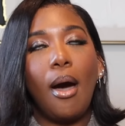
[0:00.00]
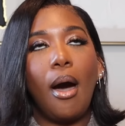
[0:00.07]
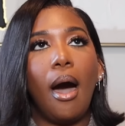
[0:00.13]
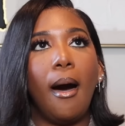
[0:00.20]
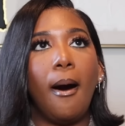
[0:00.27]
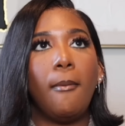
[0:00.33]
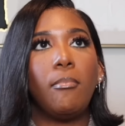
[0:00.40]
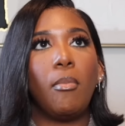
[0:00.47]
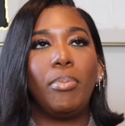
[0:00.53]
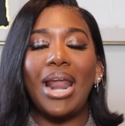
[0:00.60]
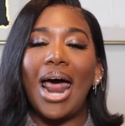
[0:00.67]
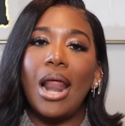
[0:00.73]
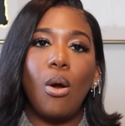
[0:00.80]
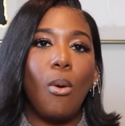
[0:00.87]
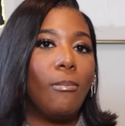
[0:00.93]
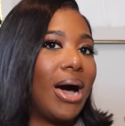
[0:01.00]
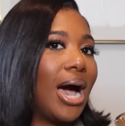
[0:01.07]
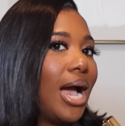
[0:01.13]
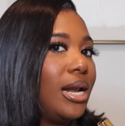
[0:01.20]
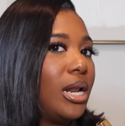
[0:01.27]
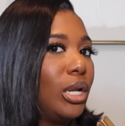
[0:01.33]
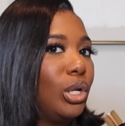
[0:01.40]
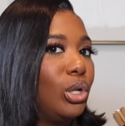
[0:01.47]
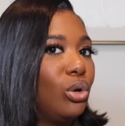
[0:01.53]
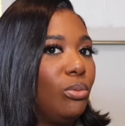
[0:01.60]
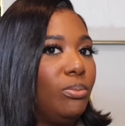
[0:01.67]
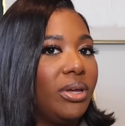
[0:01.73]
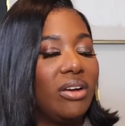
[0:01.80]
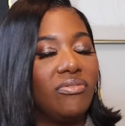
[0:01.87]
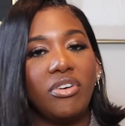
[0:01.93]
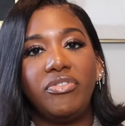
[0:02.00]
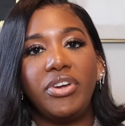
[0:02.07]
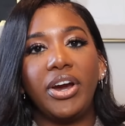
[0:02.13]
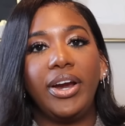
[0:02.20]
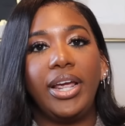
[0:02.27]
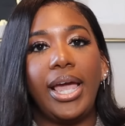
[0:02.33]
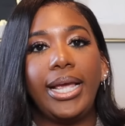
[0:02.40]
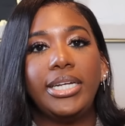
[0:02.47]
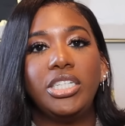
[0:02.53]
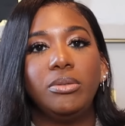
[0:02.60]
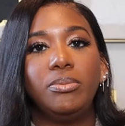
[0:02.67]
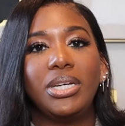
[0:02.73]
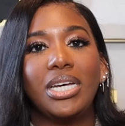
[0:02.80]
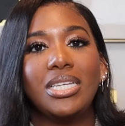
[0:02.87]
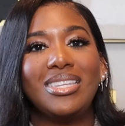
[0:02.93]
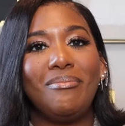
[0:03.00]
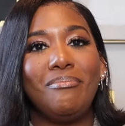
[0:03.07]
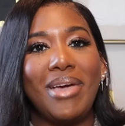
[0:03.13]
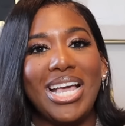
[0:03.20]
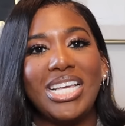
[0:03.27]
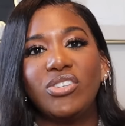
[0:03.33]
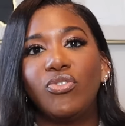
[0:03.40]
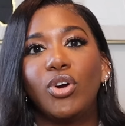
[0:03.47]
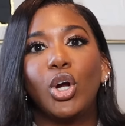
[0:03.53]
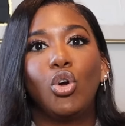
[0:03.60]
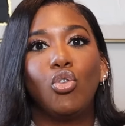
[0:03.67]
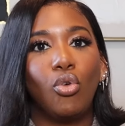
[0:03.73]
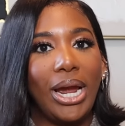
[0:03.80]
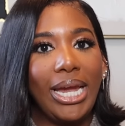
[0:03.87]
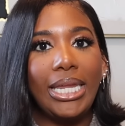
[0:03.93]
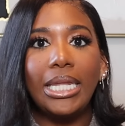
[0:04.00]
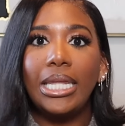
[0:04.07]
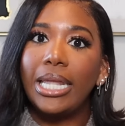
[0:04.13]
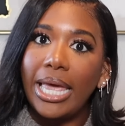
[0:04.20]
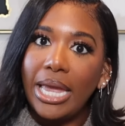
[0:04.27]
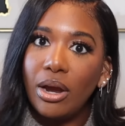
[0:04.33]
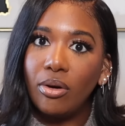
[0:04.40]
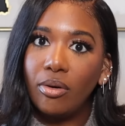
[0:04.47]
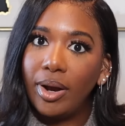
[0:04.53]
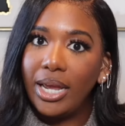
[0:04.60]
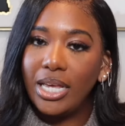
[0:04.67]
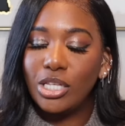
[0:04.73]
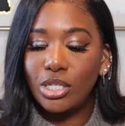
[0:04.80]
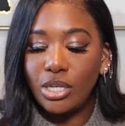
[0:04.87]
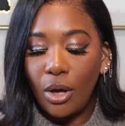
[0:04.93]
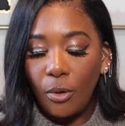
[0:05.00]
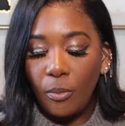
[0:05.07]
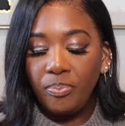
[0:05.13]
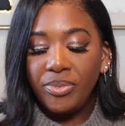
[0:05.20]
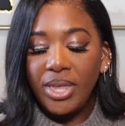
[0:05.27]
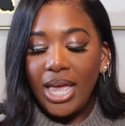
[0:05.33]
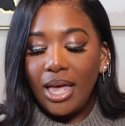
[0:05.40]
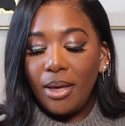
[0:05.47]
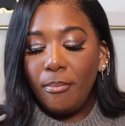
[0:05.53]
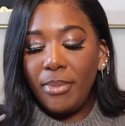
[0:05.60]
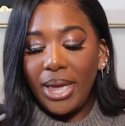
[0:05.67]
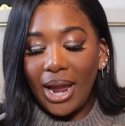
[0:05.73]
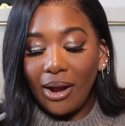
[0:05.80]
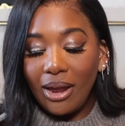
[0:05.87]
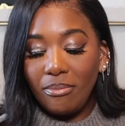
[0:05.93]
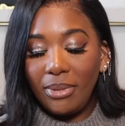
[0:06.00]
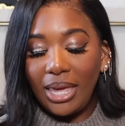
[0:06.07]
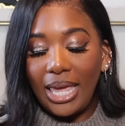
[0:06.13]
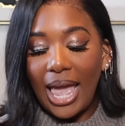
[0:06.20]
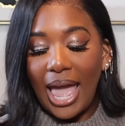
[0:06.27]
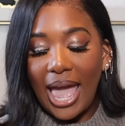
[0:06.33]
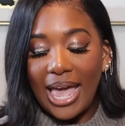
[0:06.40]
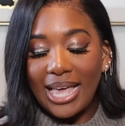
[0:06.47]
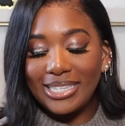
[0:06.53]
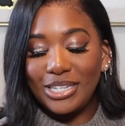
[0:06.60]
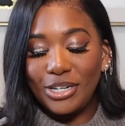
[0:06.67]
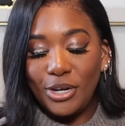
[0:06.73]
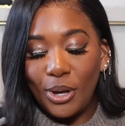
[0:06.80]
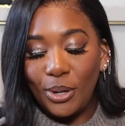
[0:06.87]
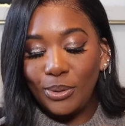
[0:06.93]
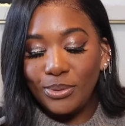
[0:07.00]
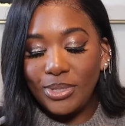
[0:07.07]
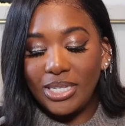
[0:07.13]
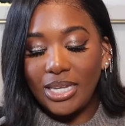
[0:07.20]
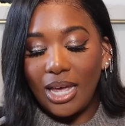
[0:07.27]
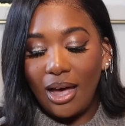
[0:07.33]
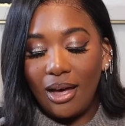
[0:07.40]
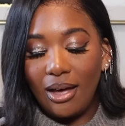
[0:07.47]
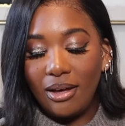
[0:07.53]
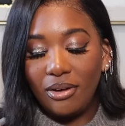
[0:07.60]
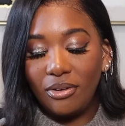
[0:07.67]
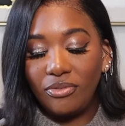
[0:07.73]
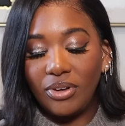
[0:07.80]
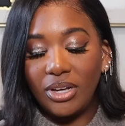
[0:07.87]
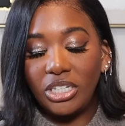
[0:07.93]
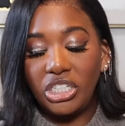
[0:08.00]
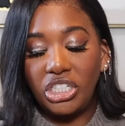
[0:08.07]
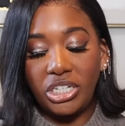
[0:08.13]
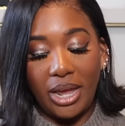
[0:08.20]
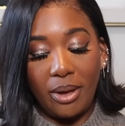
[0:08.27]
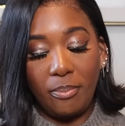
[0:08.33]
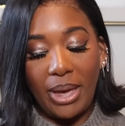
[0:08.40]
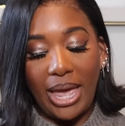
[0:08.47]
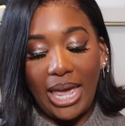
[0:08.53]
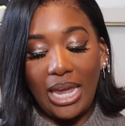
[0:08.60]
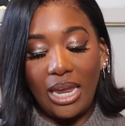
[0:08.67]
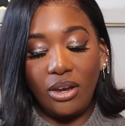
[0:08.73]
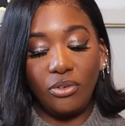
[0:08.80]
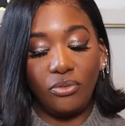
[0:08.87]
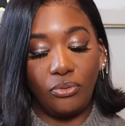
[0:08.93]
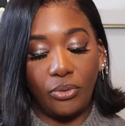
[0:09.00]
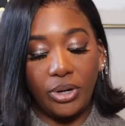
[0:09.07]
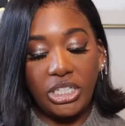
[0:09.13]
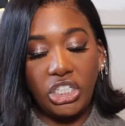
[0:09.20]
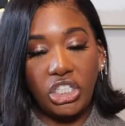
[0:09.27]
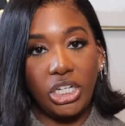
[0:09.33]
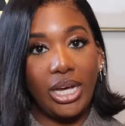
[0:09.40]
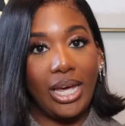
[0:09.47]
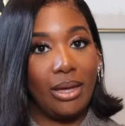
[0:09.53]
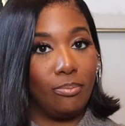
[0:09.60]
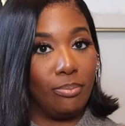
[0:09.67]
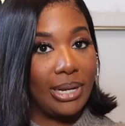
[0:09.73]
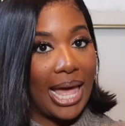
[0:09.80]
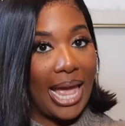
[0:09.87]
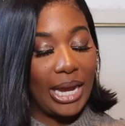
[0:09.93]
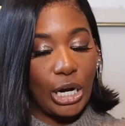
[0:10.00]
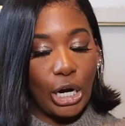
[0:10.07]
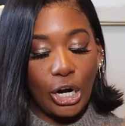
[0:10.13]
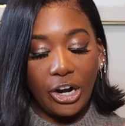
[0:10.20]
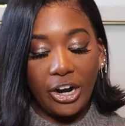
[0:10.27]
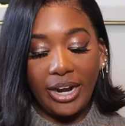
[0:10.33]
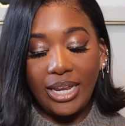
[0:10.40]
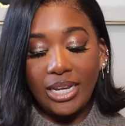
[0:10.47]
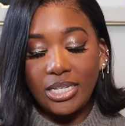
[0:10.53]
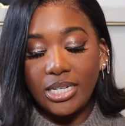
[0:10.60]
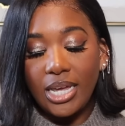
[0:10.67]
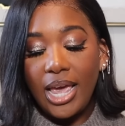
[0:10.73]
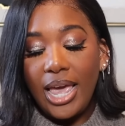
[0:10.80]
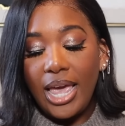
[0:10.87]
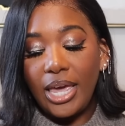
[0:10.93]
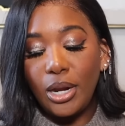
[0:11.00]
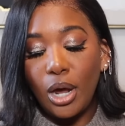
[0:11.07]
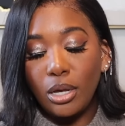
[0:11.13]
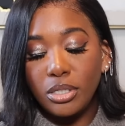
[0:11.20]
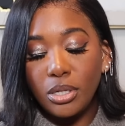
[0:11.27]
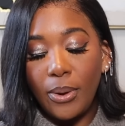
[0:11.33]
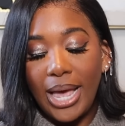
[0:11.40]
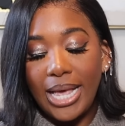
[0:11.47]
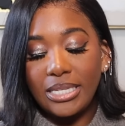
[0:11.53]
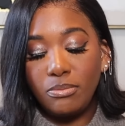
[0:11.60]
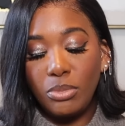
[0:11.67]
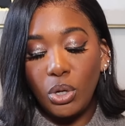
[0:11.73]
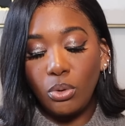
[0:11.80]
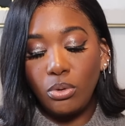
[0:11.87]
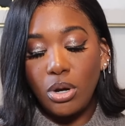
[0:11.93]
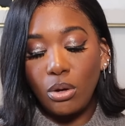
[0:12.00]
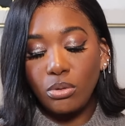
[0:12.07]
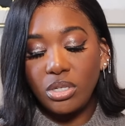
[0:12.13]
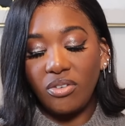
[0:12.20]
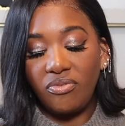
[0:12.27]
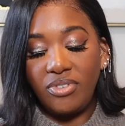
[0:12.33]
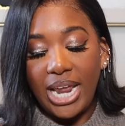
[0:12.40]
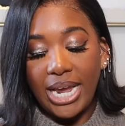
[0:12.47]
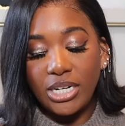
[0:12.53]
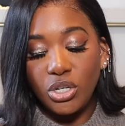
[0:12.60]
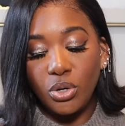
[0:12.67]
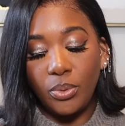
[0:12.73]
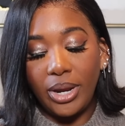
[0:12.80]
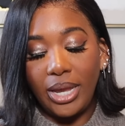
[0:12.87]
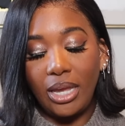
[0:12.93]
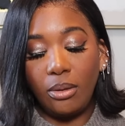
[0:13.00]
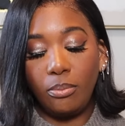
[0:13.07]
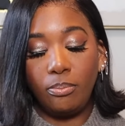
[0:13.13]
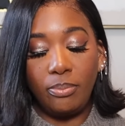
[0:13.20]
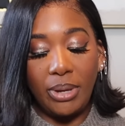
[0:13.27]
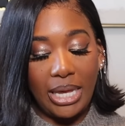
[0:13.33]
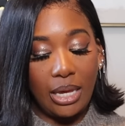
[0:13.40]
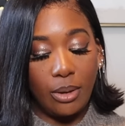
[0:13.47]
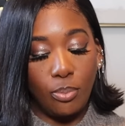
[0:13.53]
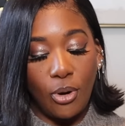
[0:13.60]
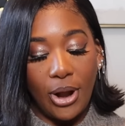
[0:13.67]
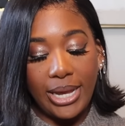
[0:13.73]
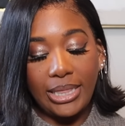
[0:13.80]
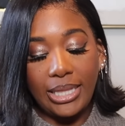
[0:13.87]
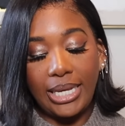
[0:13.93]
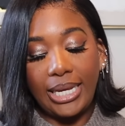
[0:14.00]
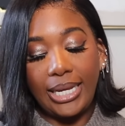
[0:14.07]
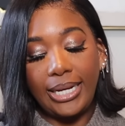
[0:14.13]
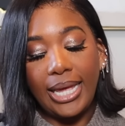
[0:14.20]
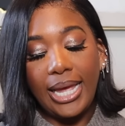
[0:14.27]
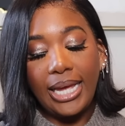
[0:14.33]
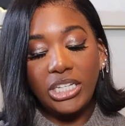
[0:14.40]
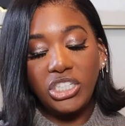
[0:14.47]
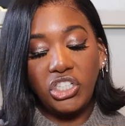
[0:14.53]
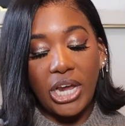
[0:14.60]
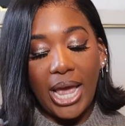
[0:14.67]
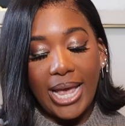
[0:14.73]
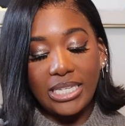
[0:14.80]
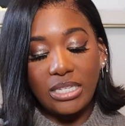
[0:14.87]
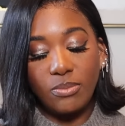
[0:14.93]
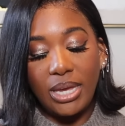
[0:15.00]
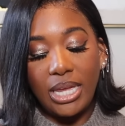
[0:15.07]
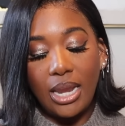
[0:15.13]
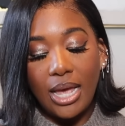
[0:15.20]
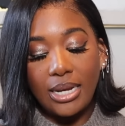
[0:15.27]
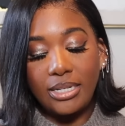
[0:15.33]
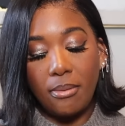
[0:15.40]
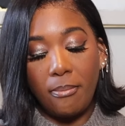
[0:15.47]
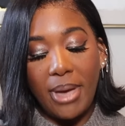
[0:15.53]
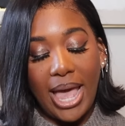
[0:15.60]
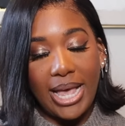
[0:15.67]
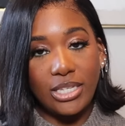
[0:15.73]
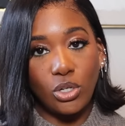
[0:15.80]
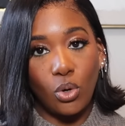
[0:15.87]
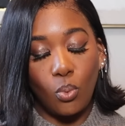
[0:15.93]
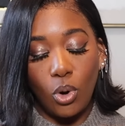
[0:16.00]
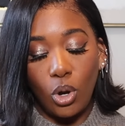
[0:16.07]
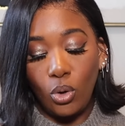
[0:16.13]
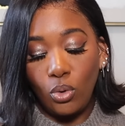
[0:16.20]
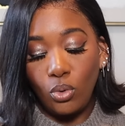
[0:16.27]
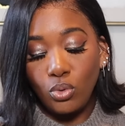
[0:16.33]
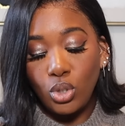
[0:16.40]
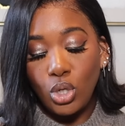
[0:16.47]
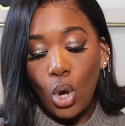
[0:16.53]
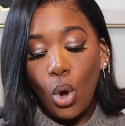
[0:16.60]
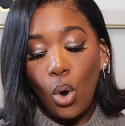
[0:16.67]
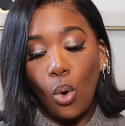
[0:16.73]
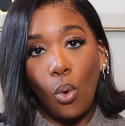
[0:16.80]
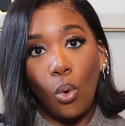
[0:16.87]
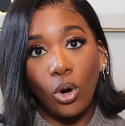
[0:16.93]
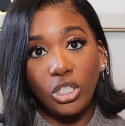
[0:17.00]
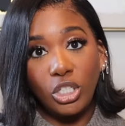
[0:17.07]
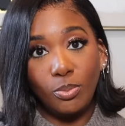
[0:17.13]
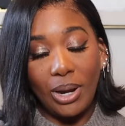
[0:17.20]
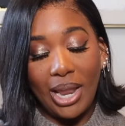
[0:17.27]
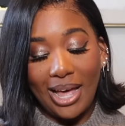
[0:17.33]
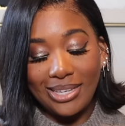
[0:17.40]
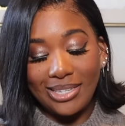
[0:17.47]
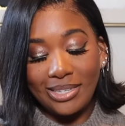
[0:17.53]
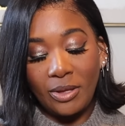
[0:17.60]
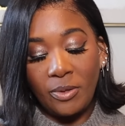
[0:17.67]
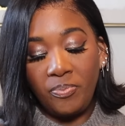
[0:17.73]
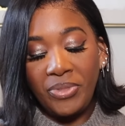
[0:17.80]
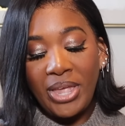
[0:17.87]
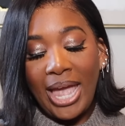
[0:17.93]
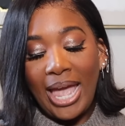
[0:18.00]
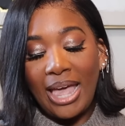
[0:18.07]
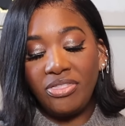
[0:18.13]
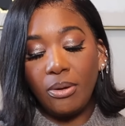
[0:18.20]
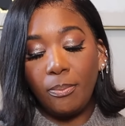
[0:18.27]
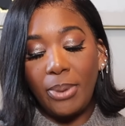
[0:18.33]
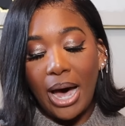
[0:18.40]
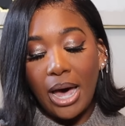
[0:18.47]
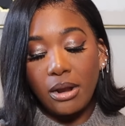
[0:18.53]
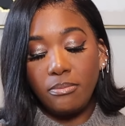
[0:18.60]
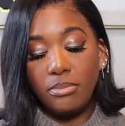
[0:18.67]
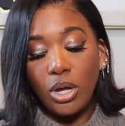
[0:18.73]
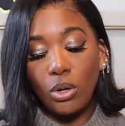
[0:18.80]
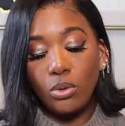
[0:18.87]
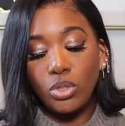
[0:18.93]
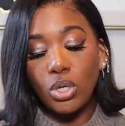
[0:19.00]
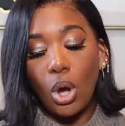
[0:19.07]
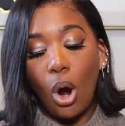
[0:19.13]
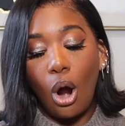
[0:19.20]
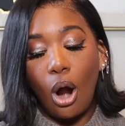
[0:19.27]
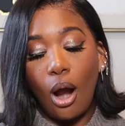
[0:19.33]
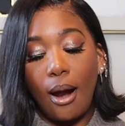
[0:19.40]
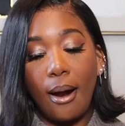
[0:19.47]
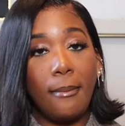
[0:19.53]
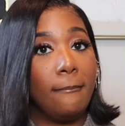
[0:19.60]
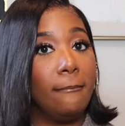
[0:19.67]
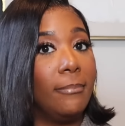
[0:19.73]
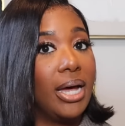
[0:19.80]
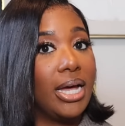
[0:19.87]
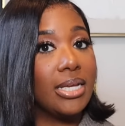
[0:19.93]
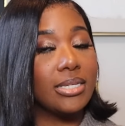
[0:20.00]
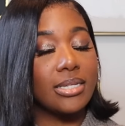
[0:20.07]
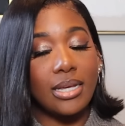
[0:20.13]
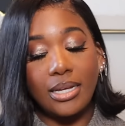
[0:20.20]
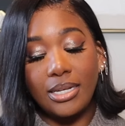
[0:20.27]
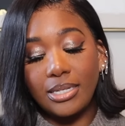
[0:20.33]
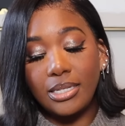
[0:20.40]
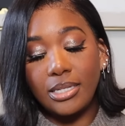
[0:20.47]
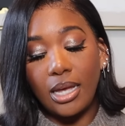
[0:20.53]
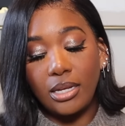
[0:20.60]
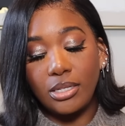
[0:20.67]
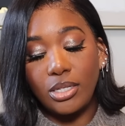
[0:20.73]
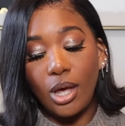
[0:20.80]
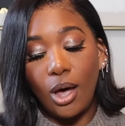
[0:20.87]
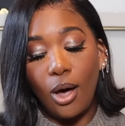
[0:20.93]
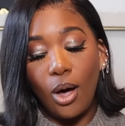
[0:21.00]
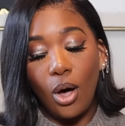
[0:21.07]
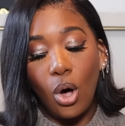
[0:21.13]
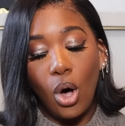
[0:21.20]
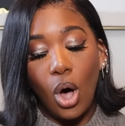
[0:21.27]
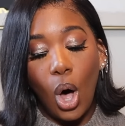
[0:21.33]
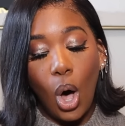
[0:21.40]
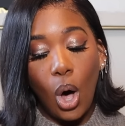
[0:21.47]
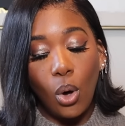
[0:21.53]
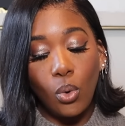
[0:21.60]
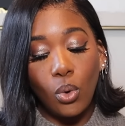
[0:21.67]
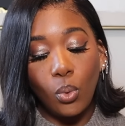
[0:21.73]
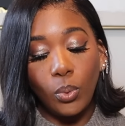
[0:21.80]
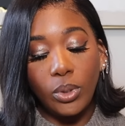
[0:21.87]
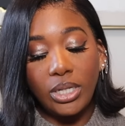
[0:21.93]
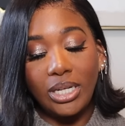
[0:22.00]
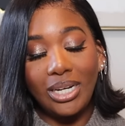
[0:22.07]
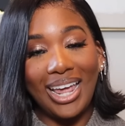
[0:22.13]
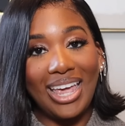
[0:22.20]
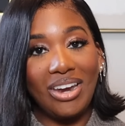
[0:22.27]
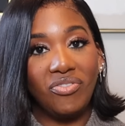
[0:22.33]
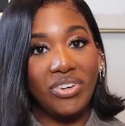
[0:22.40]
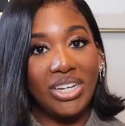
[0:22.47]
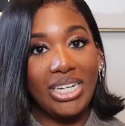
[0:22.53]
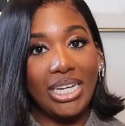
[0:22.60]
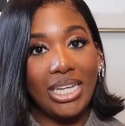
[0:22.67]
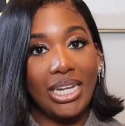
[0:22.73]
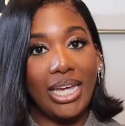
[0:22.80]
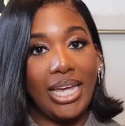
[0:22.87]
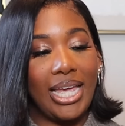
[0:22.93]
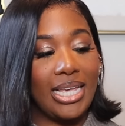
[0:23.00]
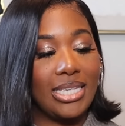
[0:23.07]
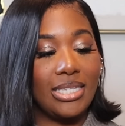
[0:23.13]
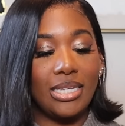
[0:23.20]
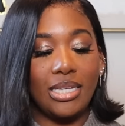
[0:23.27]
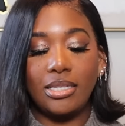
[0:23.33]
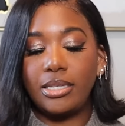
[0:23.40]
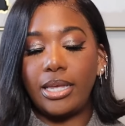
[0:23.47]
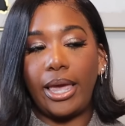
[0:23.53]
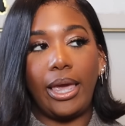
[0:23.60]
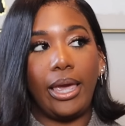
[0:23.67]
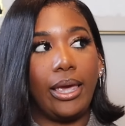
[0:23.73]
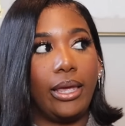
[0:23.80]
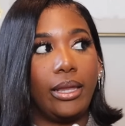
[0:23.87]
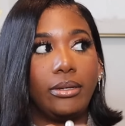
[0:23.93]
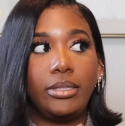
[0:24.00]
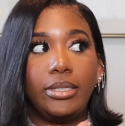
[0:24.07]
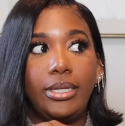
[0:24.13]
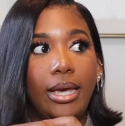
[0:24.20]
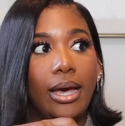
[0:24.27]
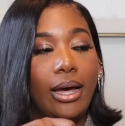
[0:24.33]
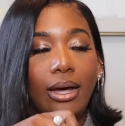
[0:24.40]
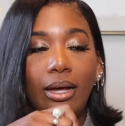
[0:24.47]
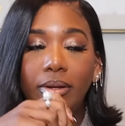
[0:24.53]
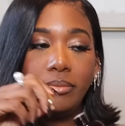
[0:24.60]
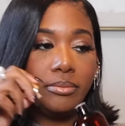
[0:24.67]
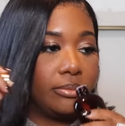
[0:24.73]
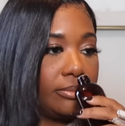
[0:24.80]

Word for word: Um, but I don't mind a little bit of a variation because it makes for great layering. So Marry Me has notes of champagne, freesia, and black currant. It also has middle notes of nectarine, pink praline, jasmine, damask rose, orange blossom, and the bottom notes are musk, santal, oak wood, and vanilla essence. And yeah,